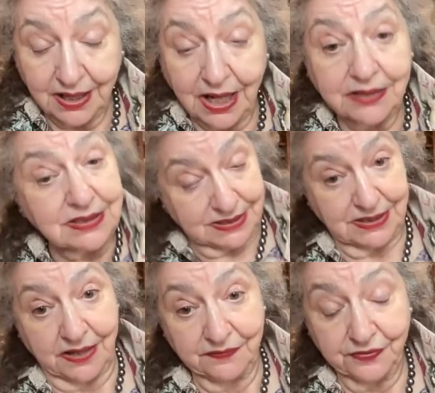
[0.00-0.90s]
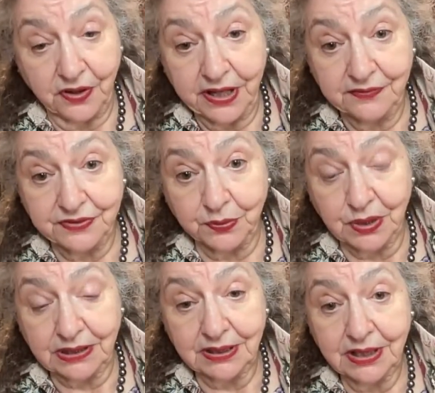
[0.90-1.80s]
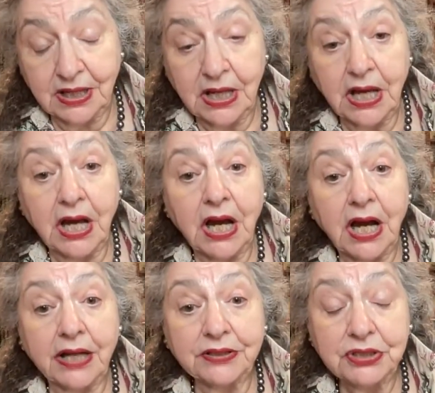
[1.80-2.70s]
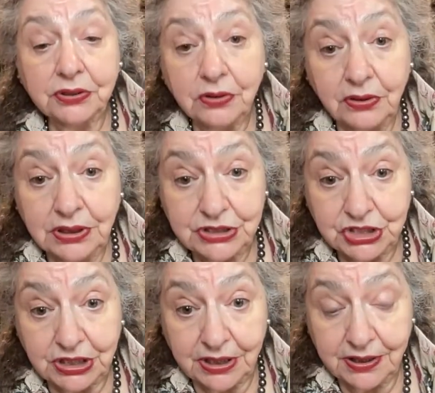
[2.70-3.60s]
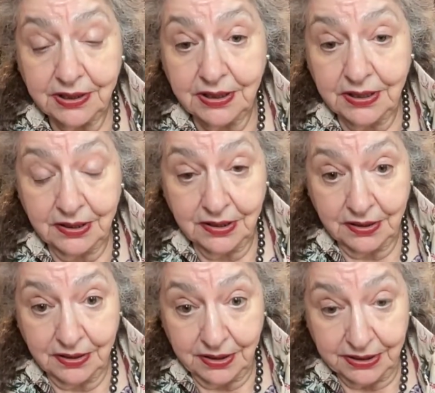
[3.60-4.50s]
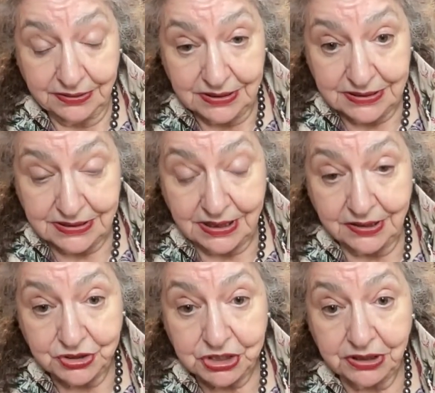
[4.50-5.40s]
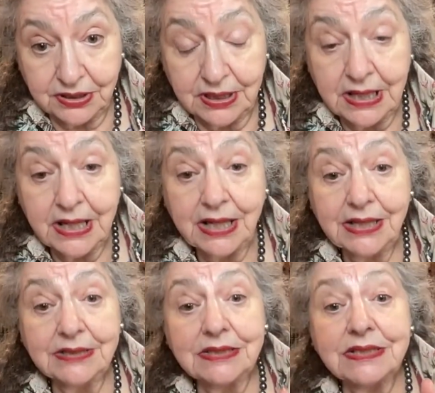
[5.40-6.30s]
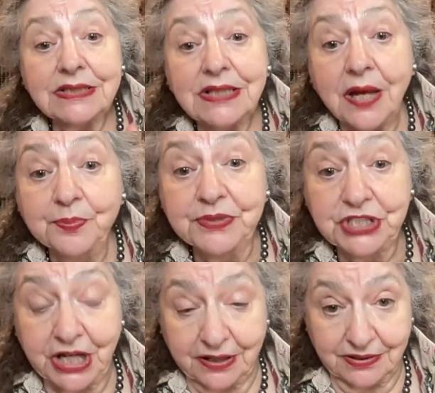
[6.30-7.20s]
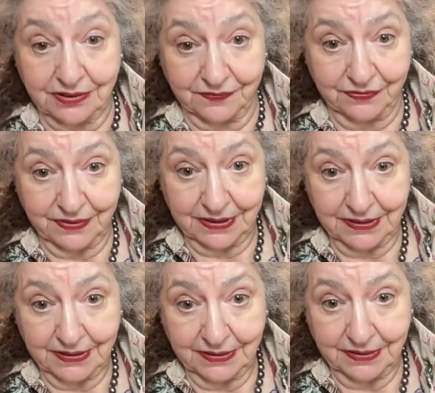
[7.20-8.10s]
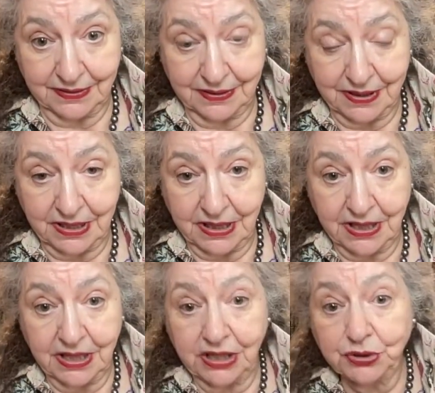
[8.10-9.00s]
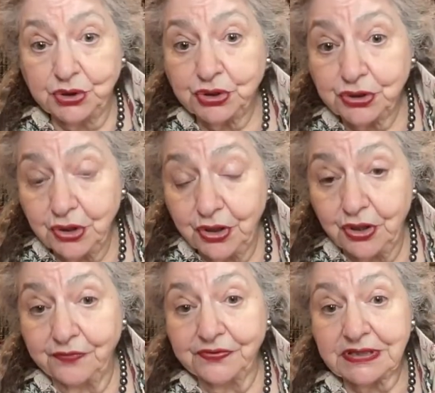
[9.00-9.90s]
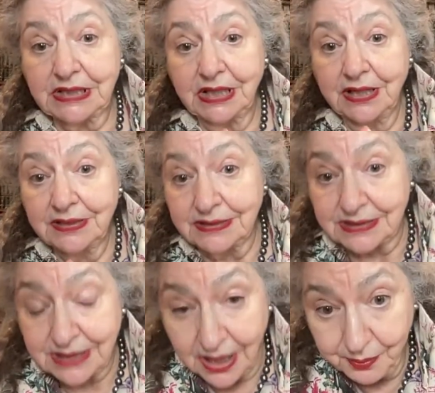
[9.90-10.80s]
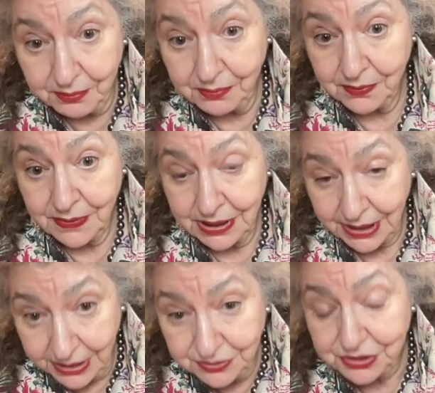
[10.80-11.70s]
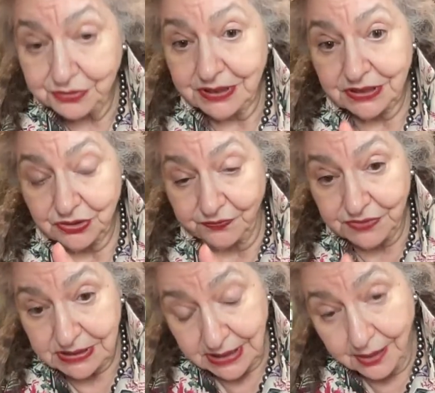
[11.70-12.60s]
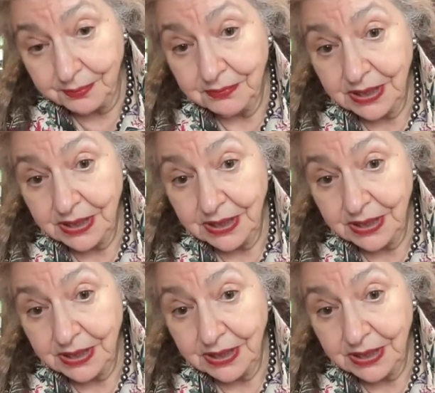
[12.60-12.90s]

are the same for everyone. Ideology, in distinction, is subjective. It serves some interests of some